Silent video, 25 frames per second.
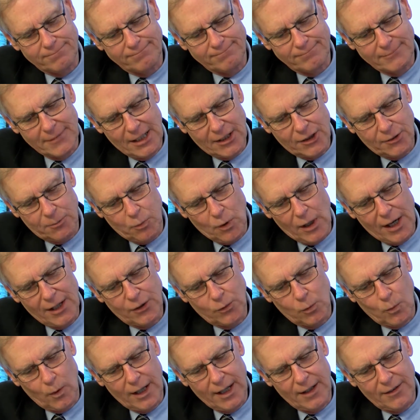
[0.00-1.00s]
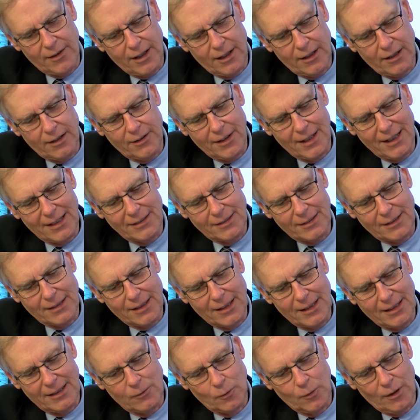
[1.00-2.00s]
expressway there
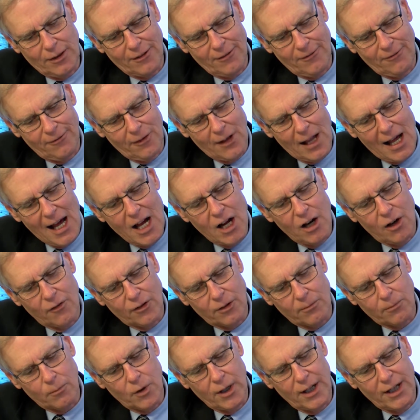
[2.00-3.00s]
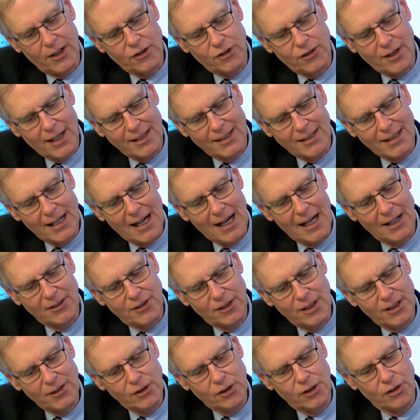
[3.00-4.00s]
that with the flyover bridge that
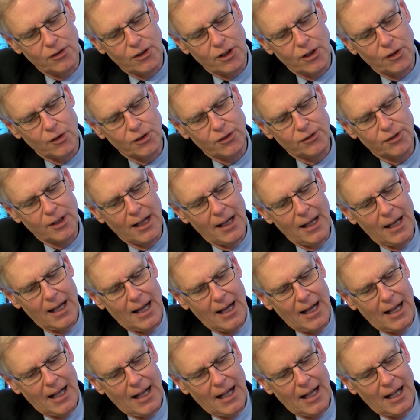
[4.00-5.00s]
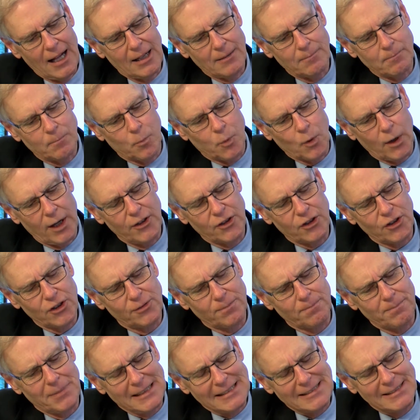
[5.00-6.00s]
ties into those
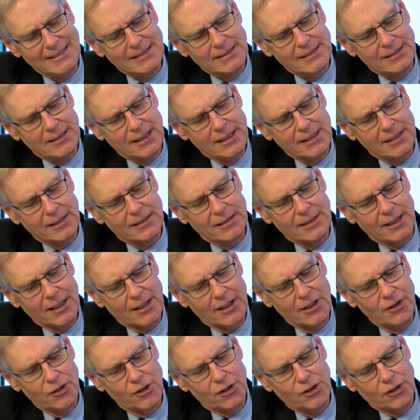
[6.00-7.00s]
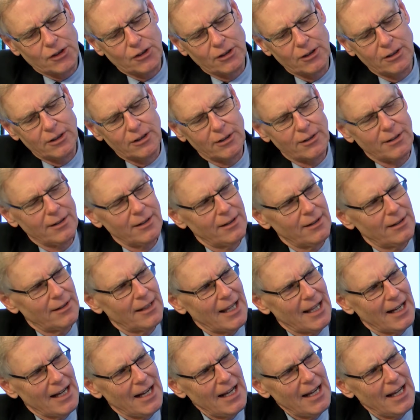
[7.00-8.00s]
bridges. But the concern
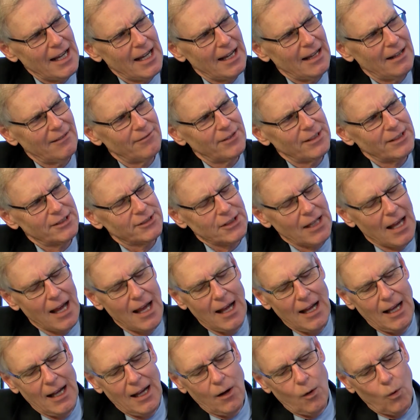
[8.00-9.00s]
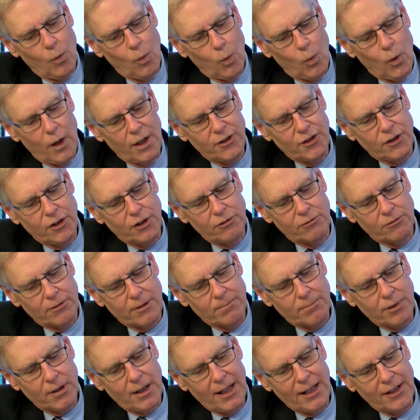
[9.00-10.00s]
that I have is, once you
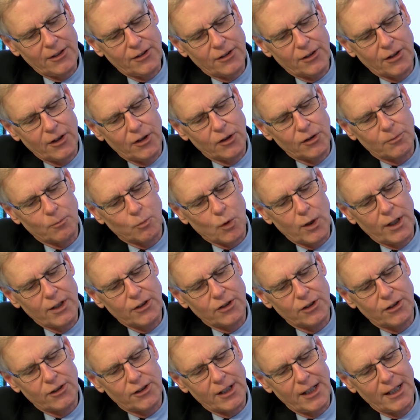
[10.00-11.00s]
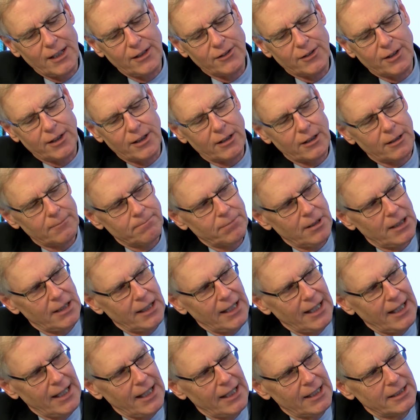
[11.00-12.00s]
replace those bridges, is there a
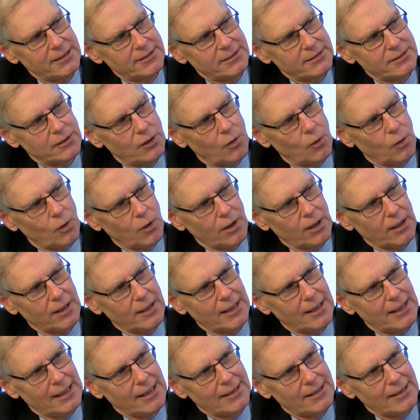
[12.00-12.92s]
plan, or